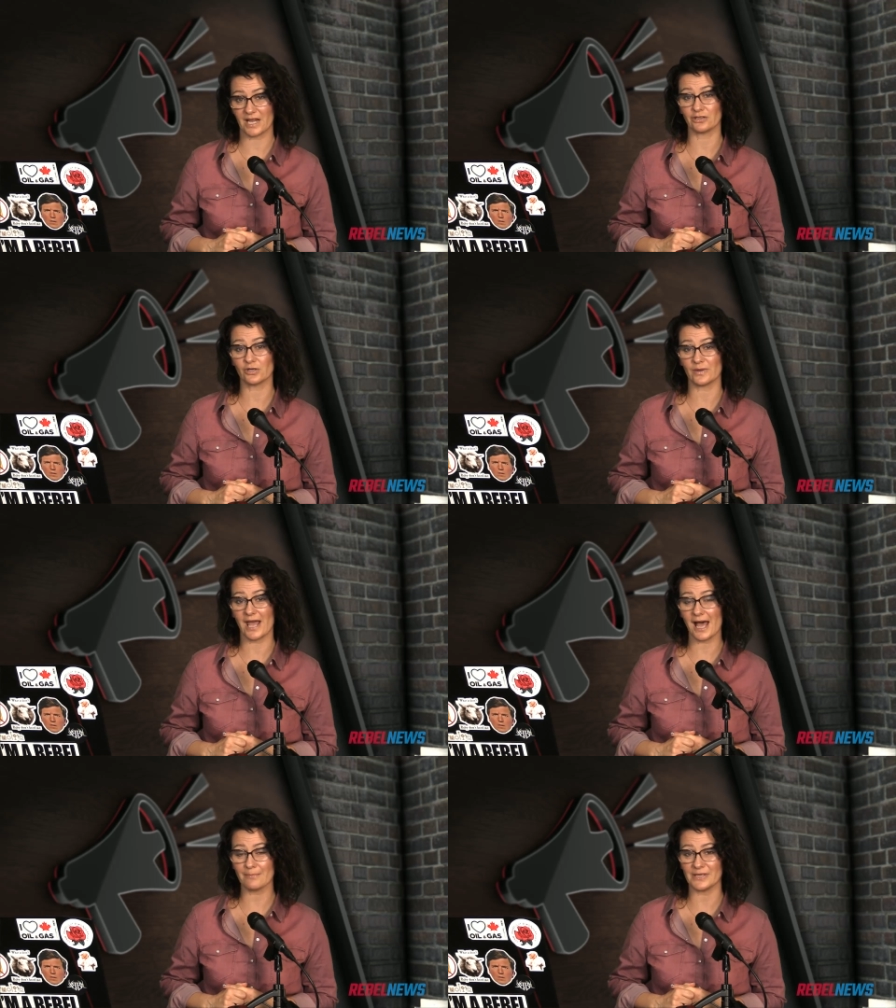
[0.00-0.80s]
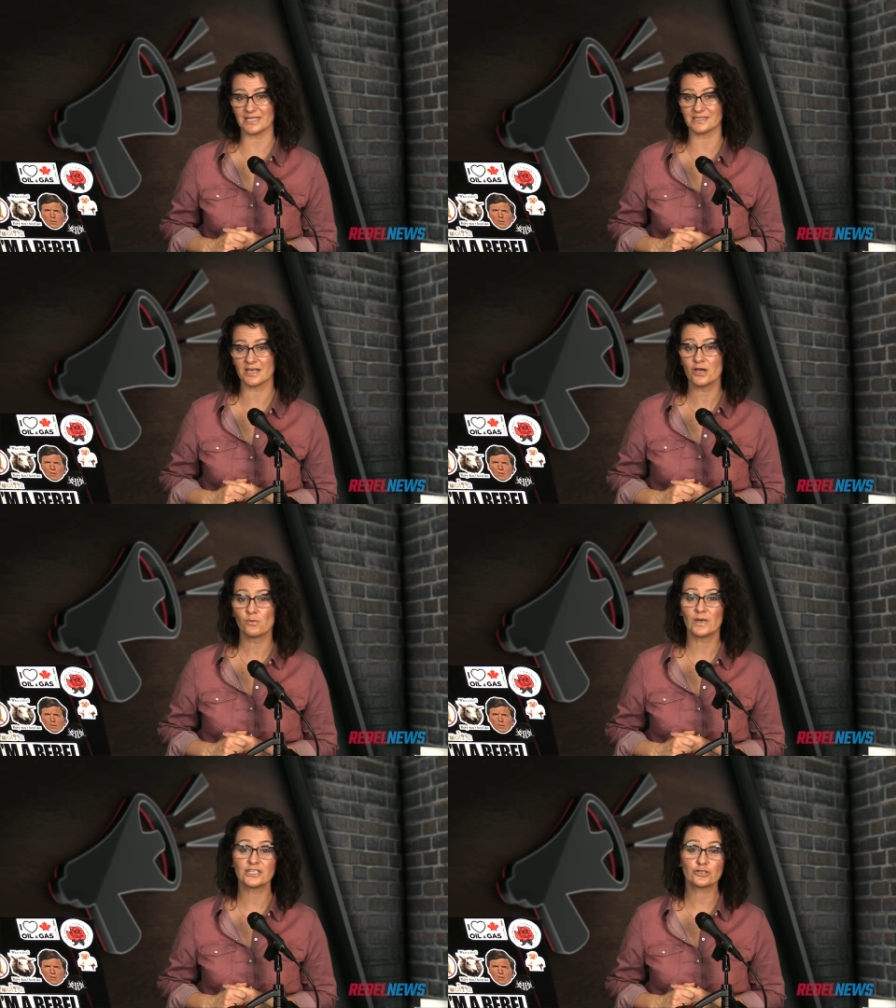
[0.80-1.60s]
Now, look what happens
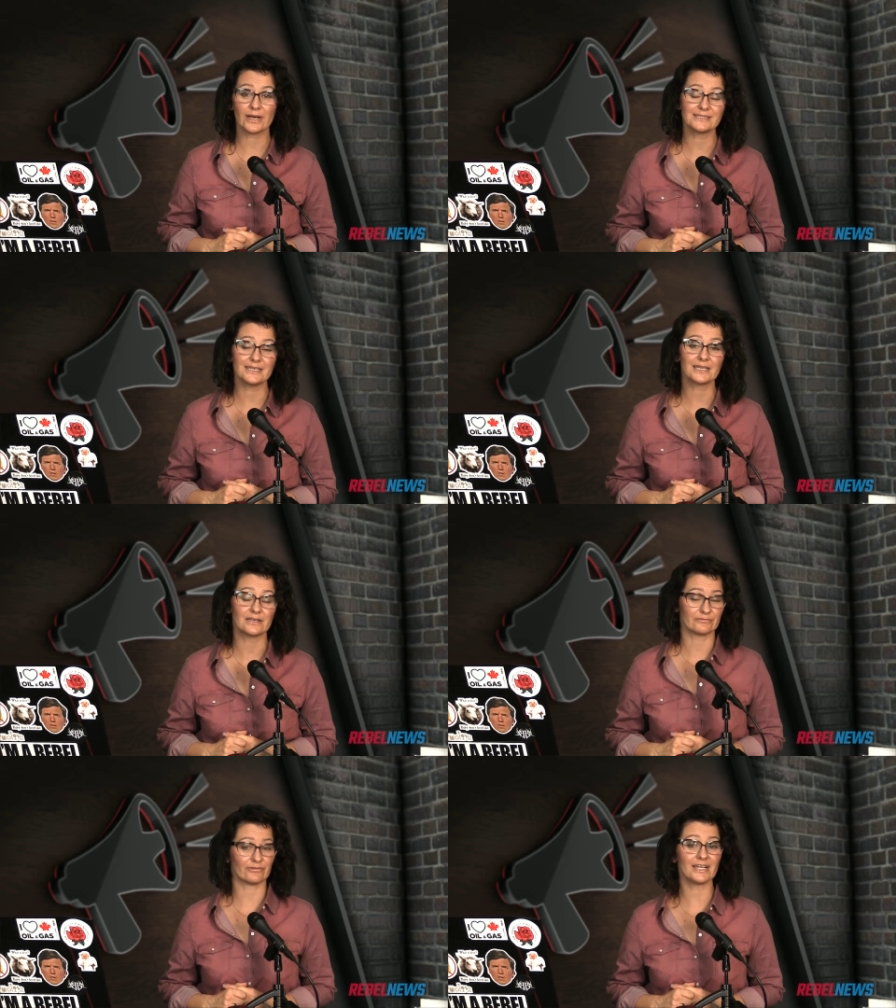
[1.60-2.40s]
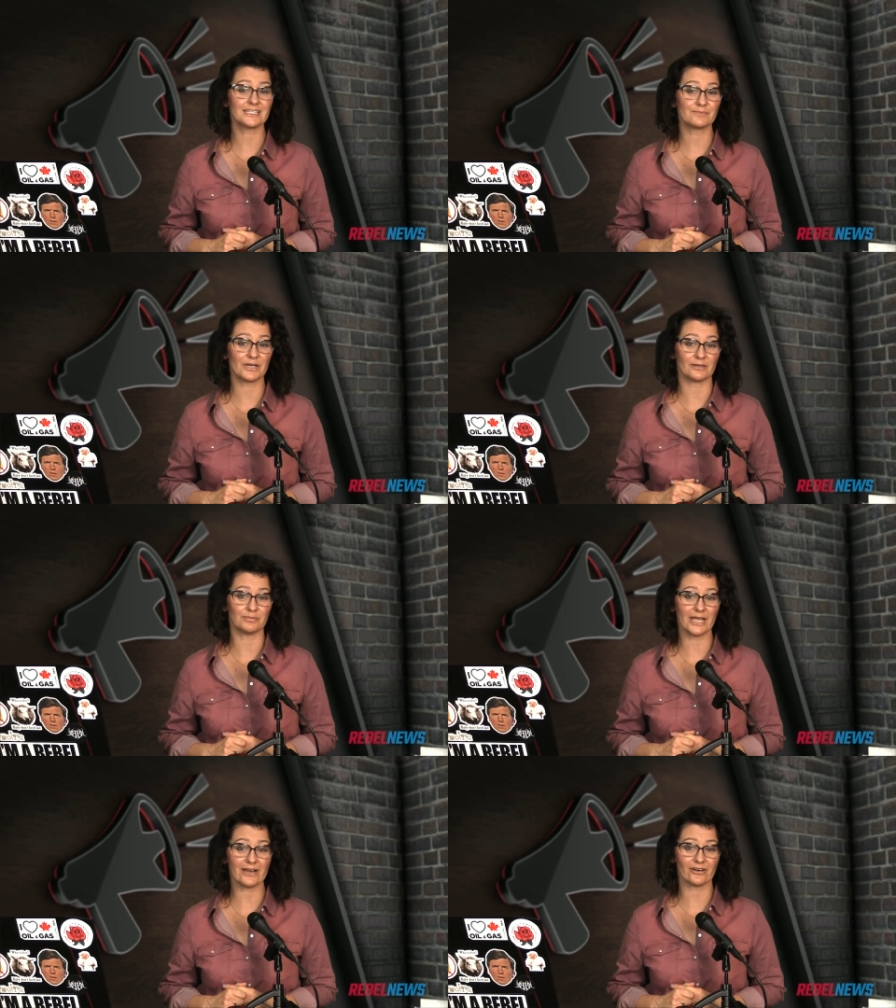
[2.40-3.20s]
when Tracey confronts Bill
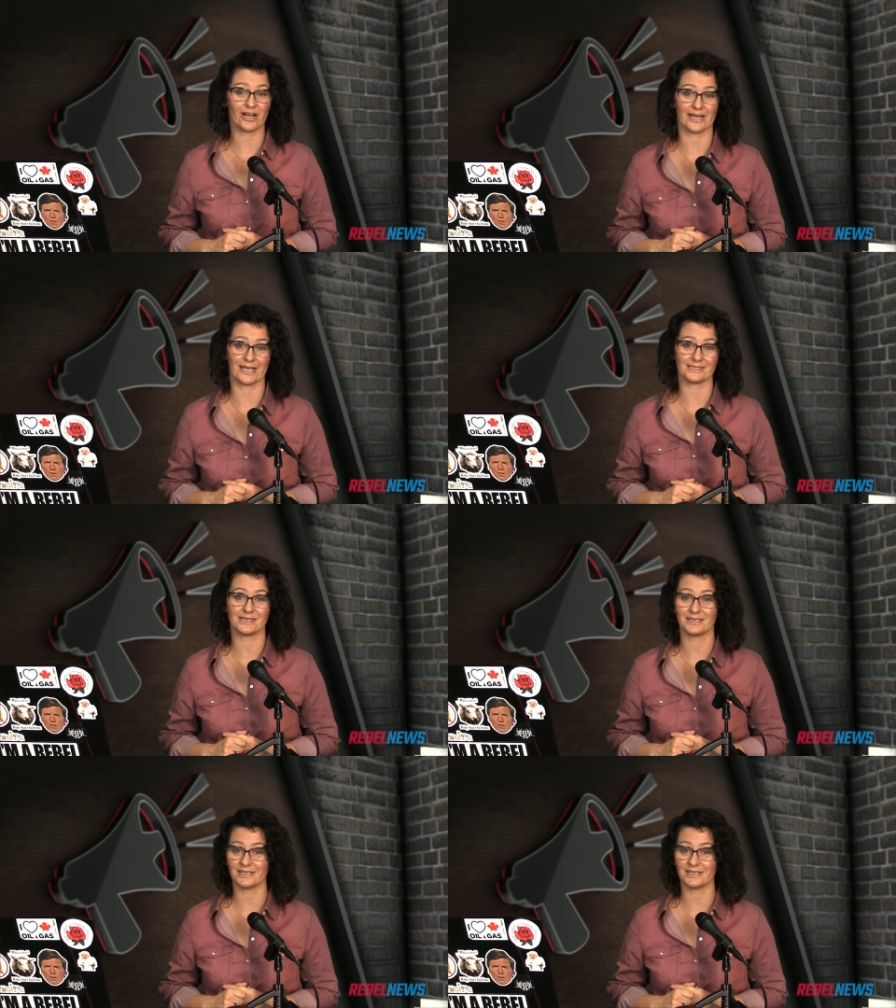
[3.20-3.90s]
Blair on it